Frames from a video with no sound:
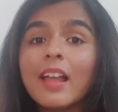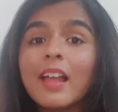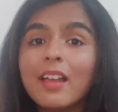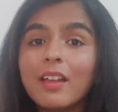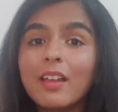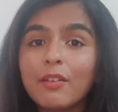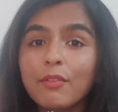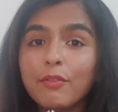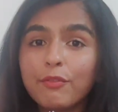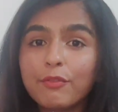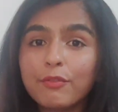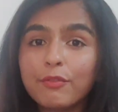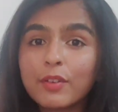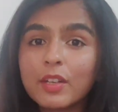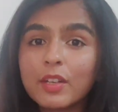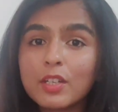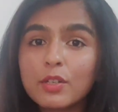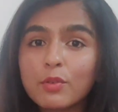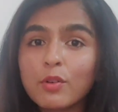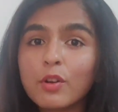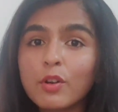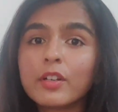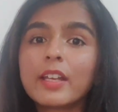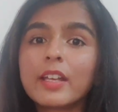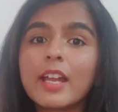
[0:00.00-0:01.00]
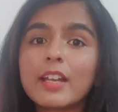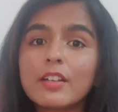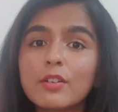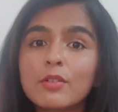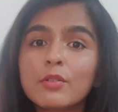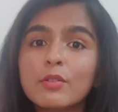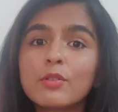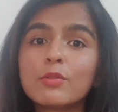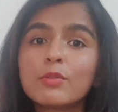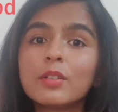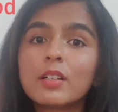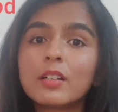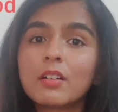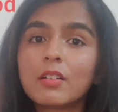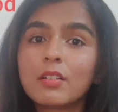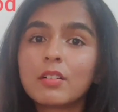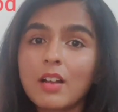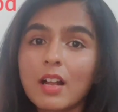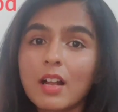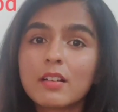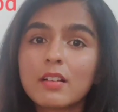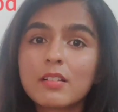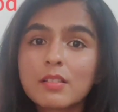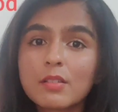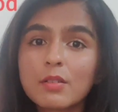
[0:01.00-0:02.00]
if we do not get into the
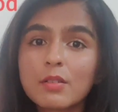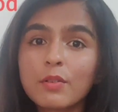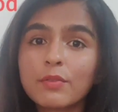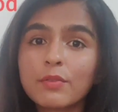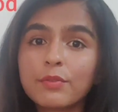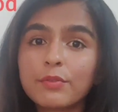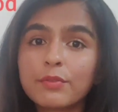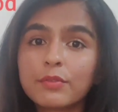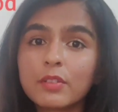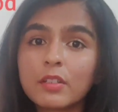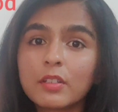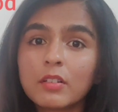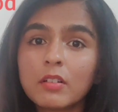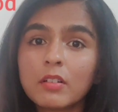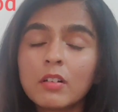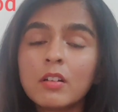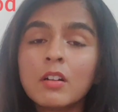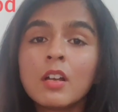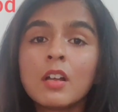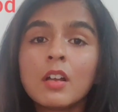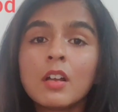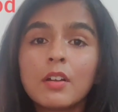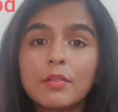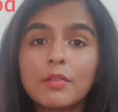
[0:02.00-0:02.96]
crux of the